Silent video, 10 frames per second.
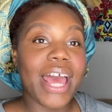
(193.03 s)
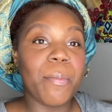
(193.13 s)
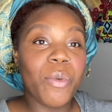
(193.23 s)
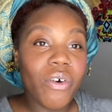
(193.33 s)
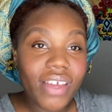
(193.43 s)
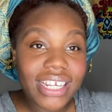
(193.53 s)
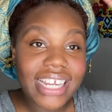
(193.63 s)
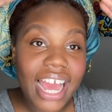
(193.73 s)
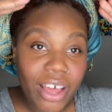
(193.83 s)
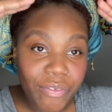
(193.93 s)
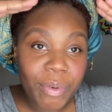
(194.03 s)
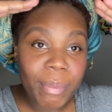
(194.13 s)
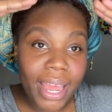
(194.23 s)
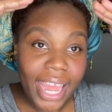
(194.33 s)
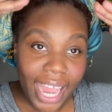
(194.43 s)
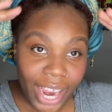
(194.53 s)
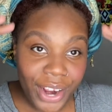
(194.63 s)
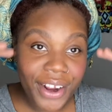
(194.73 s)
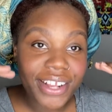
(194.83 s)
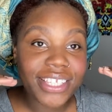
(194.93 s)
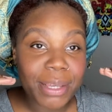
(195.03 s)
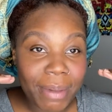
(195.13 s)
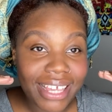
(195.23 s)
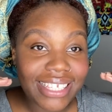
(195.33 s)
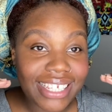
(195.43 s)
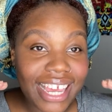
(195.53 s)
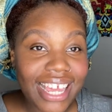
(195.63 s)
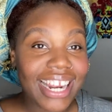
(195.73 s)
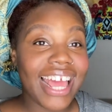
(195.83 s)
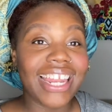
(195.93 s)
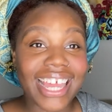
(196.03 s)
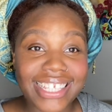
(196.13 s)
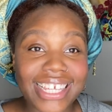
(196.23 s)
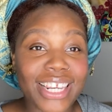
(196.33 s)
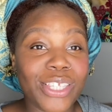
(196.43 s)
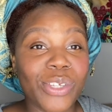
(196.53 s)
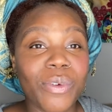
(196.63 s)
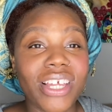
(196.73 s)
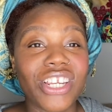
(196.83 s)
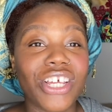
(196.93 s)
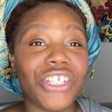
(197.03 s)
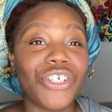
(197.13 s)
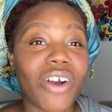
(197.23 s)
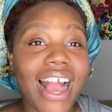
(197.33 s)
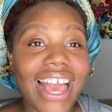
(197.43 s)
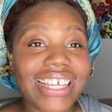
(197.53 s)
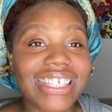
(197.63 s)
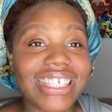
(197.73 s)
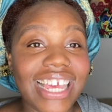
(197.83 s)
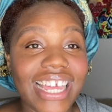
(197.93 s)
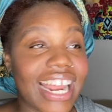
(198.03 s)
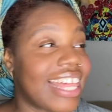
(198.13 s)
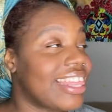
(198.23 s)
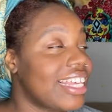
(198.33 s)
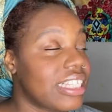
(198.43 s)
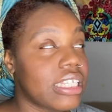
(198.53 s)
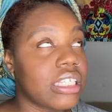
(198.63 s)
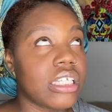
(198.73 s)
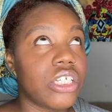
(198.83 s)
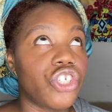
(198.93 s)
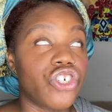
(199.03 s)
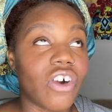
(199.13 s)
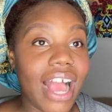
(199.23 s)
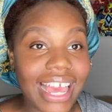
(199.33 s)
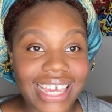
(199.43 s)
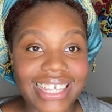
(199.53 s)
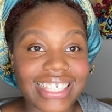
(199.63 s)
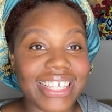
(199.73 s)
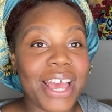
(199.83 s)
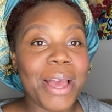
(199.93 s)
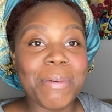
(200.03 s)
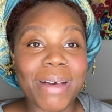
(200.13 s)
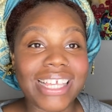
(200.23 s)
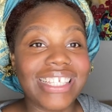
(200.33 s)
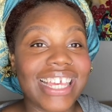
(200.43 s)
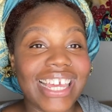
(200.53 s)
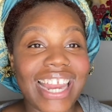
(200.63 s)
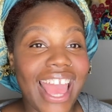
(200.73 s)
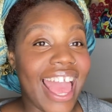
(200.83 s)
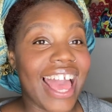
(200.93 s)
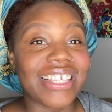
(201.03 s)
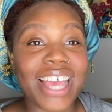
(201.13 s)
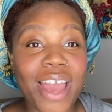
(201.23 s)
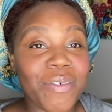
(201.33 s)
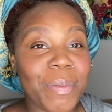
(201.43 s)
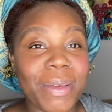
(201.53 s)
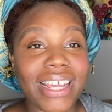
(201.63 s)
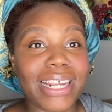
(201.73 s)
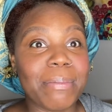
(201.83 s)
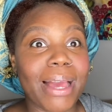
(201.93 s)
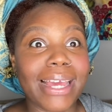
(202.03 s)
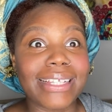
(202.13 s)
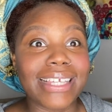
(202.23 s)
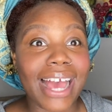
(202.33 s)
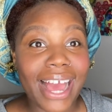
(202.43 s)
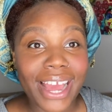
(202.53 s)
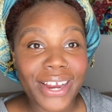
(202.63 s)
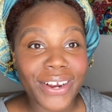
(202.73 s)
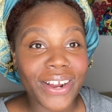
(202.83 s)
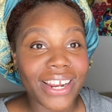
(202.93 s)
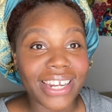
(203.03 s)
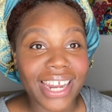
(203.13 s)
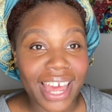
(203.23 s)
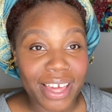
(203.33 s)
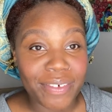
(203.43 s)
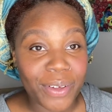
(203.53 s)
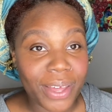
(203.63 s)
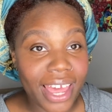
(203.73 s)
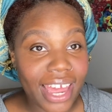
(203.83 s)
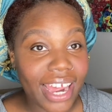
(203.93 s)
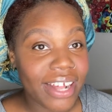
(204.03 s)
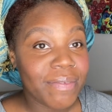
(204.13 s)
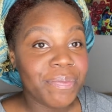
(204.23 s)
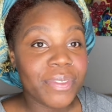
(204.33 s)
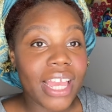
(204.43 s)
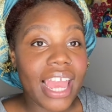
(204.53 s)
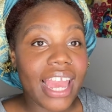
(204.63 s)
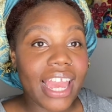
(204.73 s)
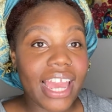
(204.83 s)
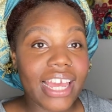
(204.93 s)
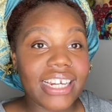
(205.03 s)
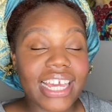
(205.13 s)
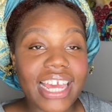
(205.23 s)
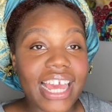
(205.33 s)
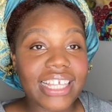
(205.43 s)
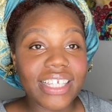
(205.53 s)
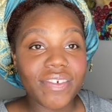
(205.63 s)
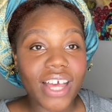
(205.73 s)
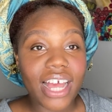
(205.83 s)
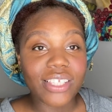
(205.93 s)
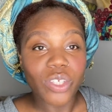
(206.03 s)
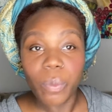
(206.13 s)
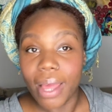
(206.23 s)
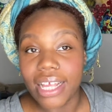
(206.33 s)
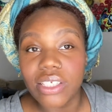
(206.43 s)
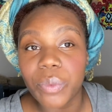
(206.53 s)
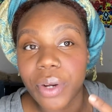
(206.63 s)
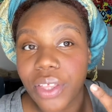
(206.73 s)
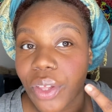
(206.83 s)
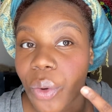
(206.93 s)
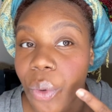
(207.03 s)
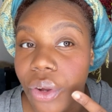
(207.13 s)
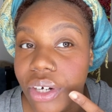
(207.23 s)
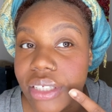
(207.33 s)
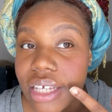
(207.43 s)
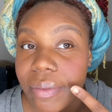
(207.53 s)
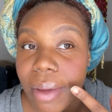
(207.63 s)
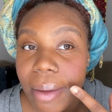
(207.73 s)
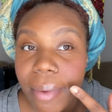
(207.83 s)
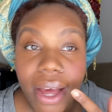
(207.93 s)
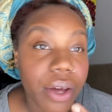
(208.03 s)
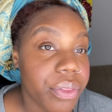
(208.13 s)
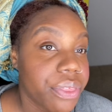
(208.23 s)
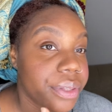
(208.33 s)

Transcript: Moving down from my hair to my skin, let's get into it. Dry skin. This is the driest my skin has ever been in my entire life, okay? And it has even gotten so bad to where the corners of my mouth